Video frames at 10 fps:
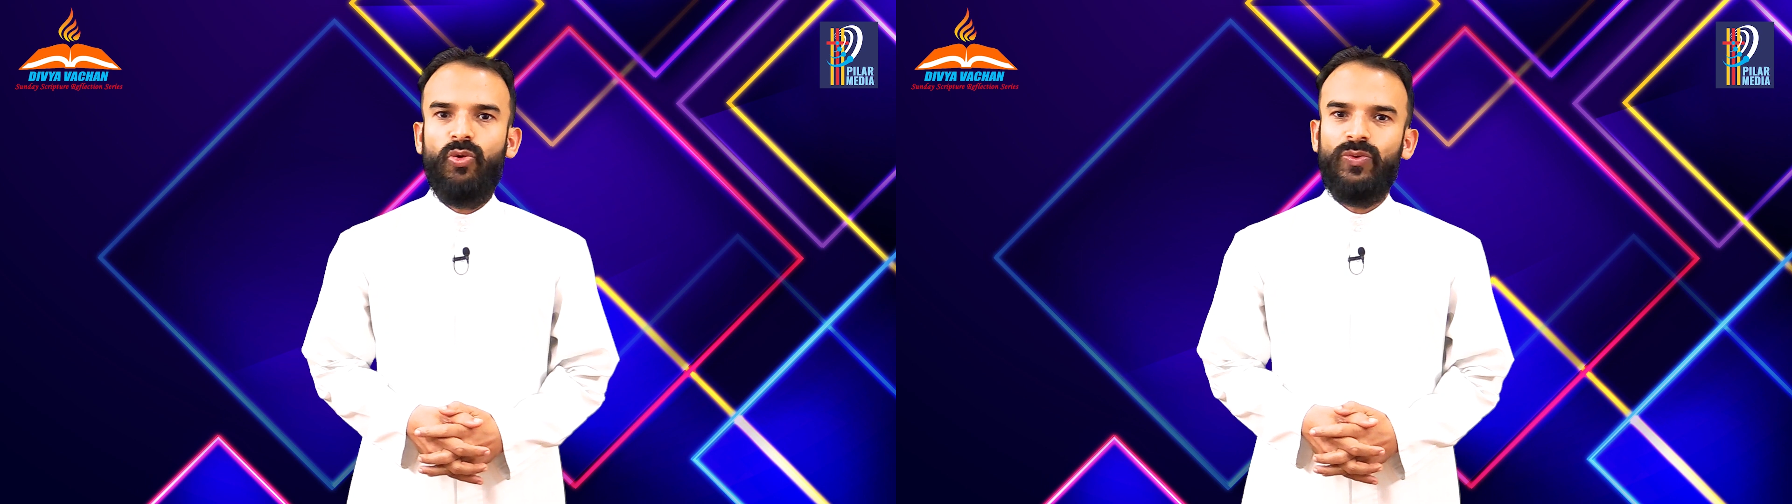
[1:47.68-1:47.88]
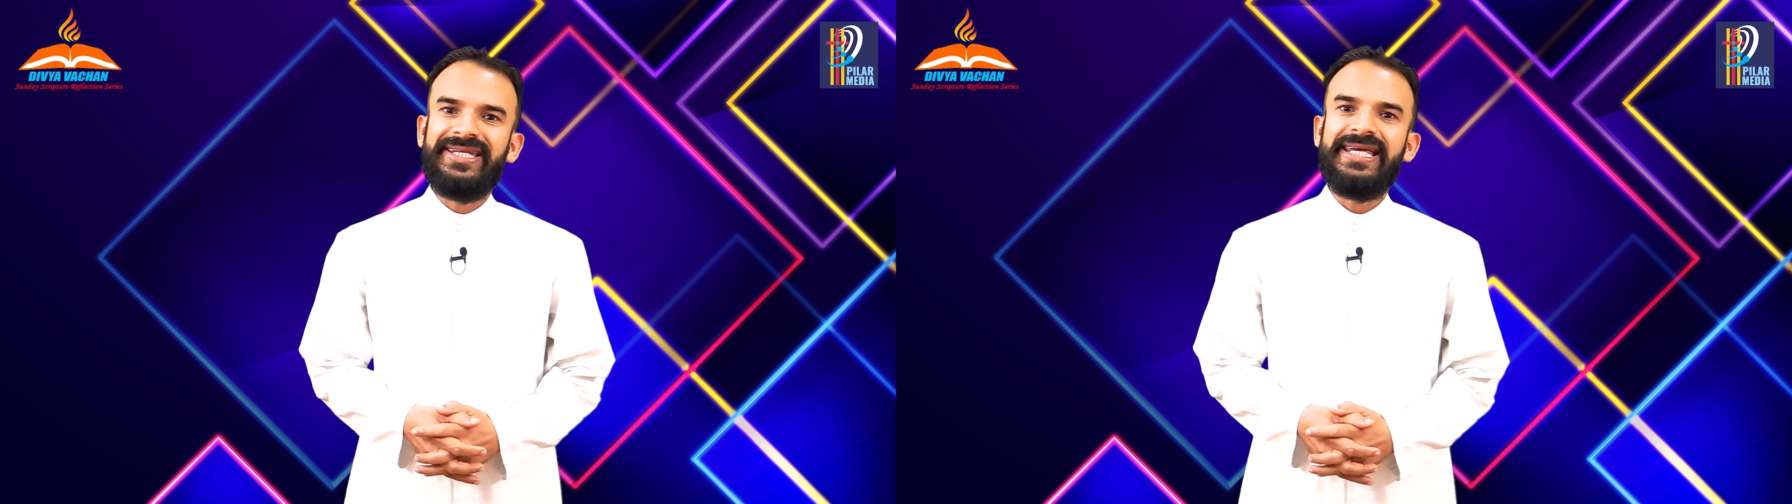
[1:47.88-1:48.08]

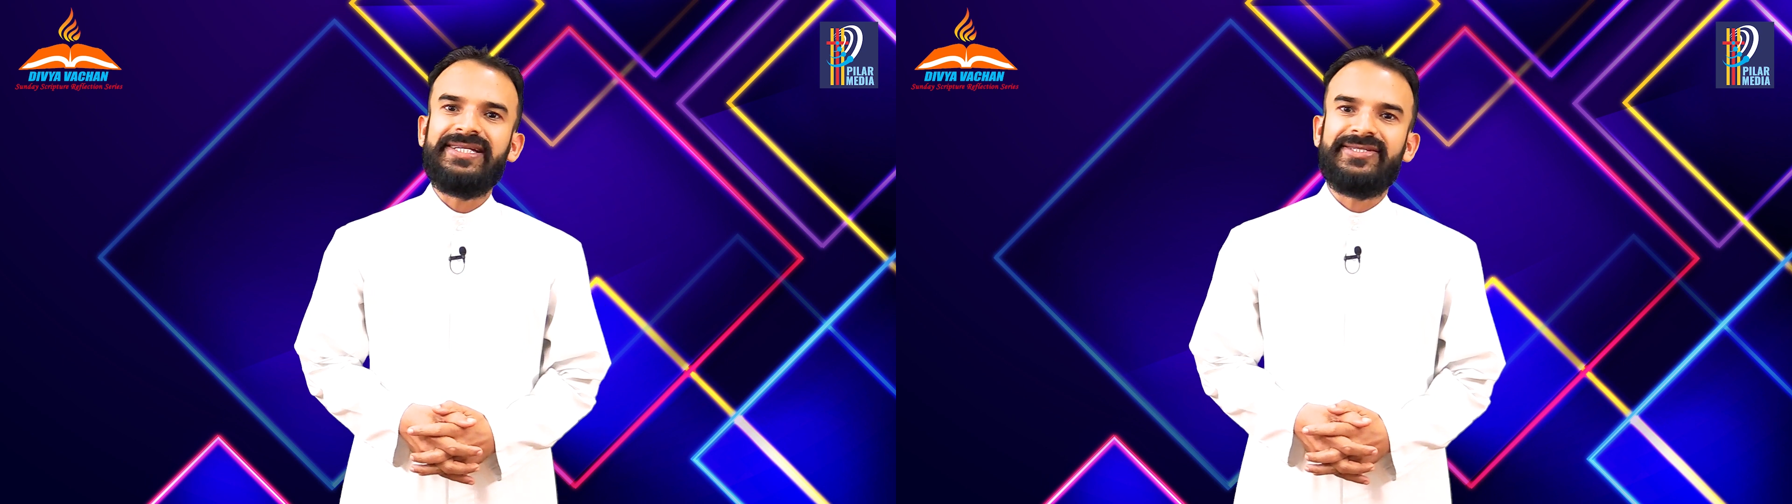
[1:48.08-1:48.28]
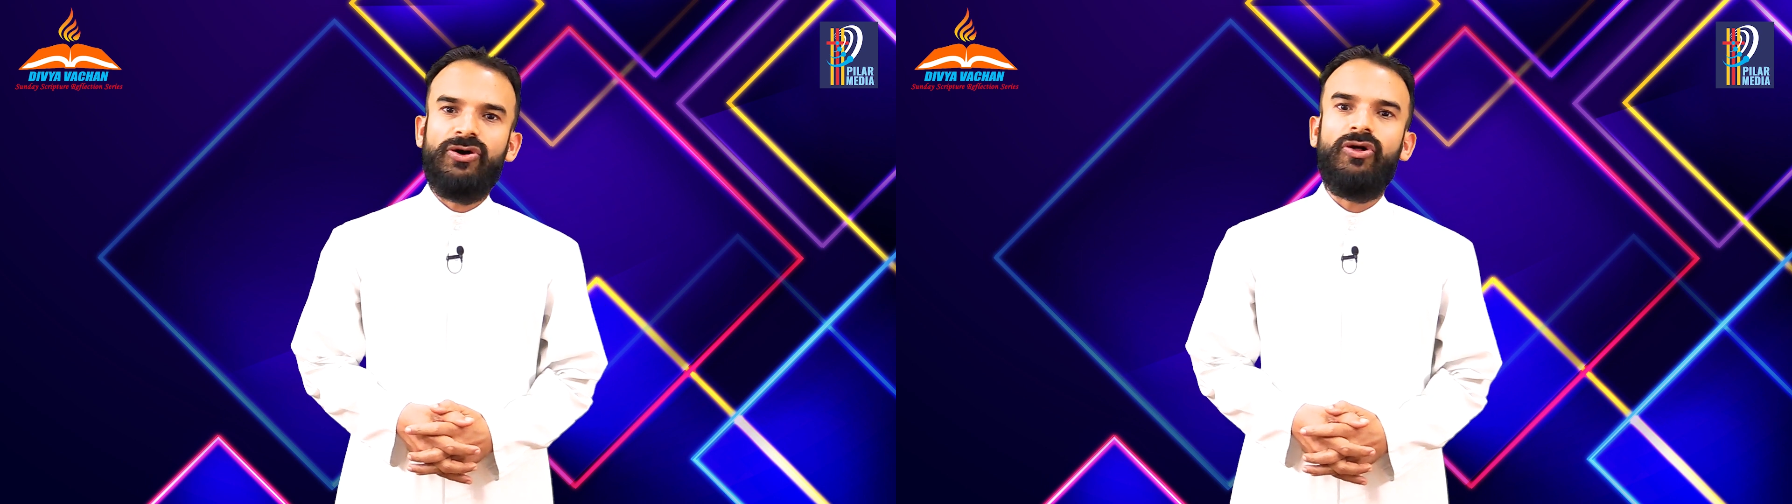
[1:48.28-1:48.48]
We
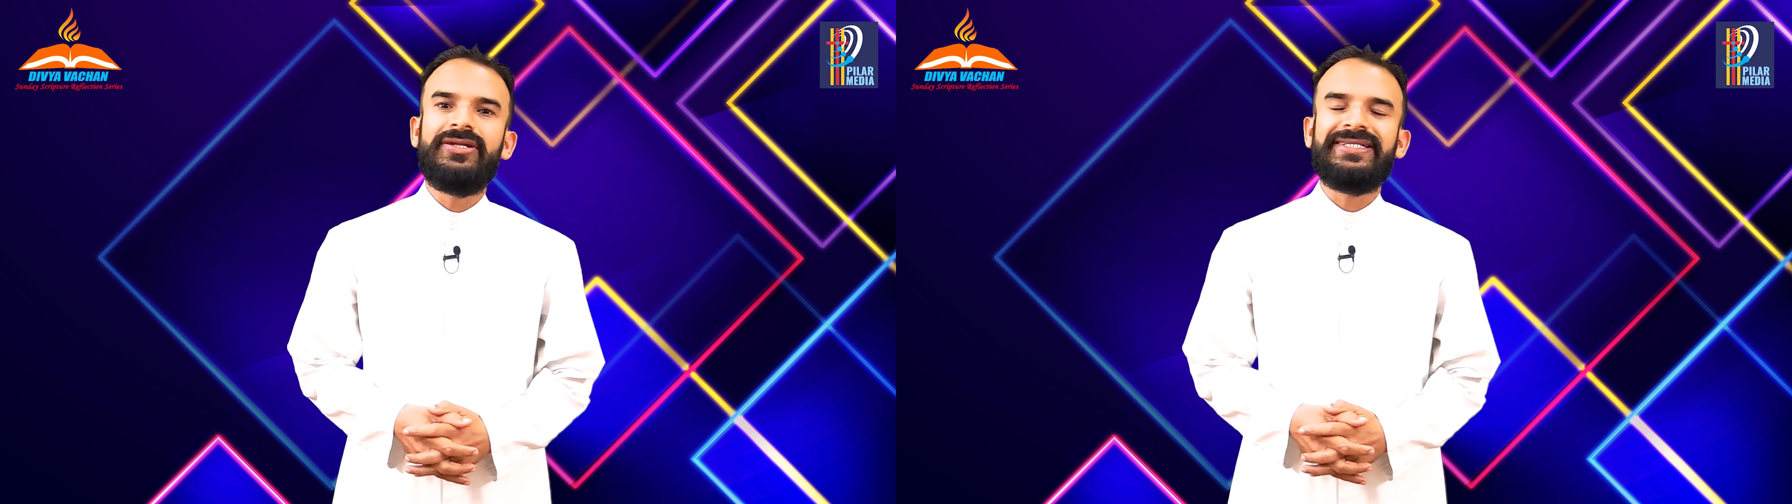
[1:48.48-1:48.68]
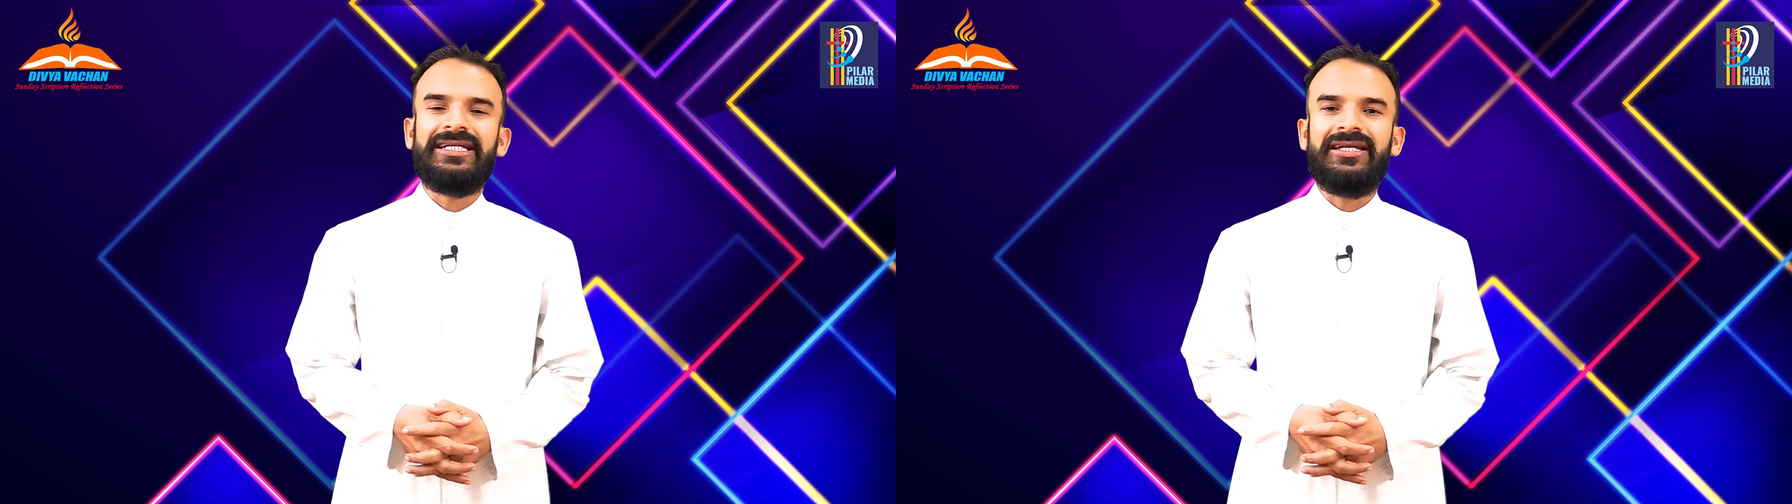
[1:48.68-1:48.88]
take
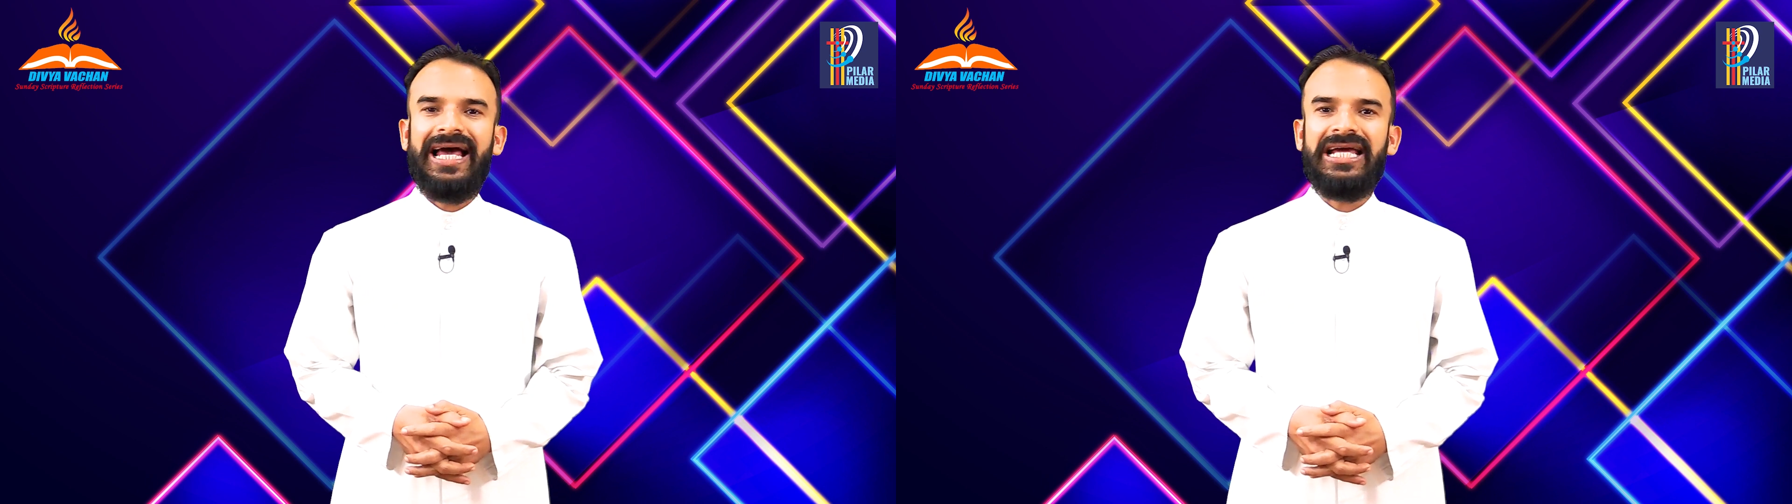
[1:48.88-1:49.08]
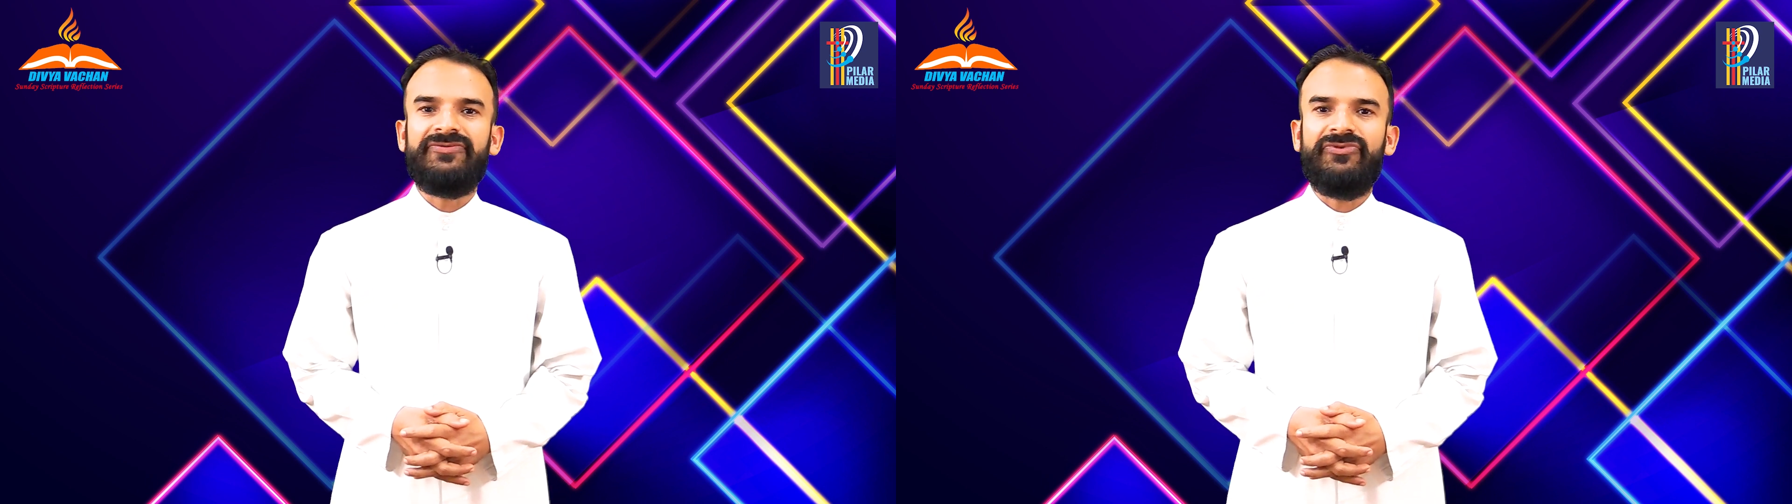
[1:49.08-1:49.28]
salt and light